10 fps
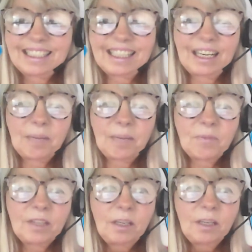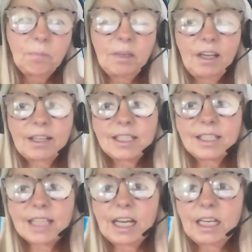But like I
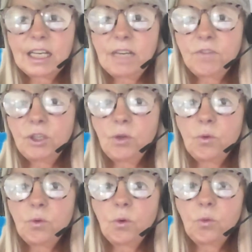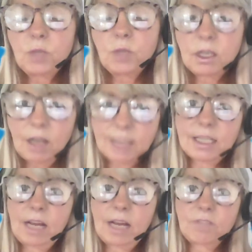say, if you would like to
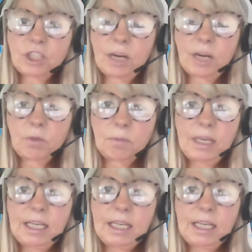have a chat with me,